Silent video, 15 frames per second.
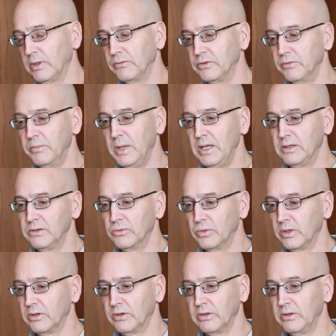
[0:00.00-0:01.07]
have debated
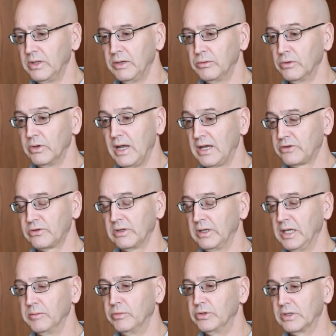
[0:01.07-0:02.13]
whether they were actually
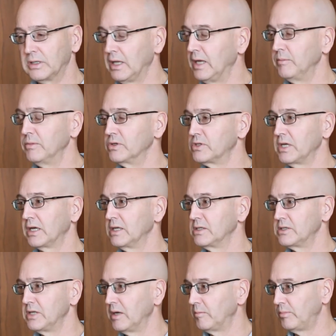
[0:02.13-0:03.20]
able to climb the second
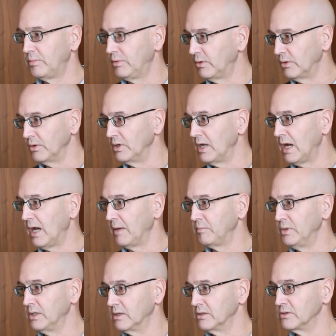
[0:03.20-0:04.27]
step or not
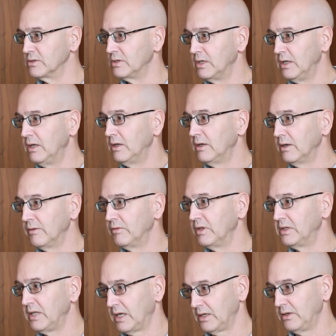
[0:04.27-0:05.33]
because of the
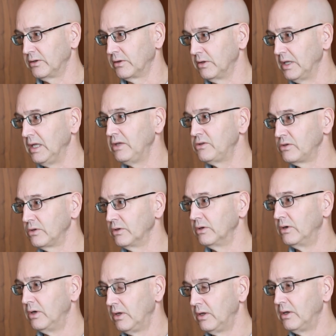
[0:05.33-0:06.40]
technical
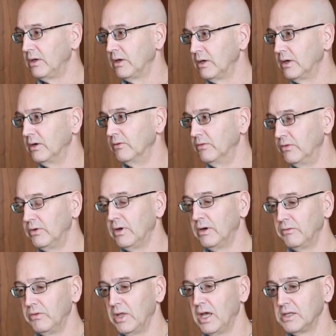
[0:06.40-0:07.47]
nature
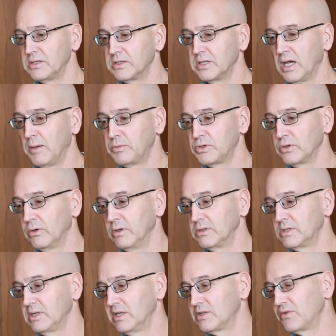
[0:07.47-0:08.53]
of that step. So
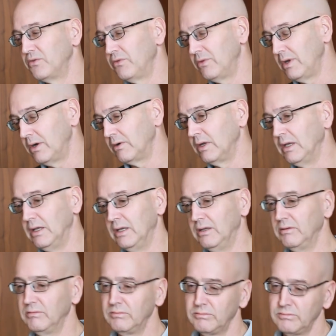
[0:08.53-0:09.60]
it's very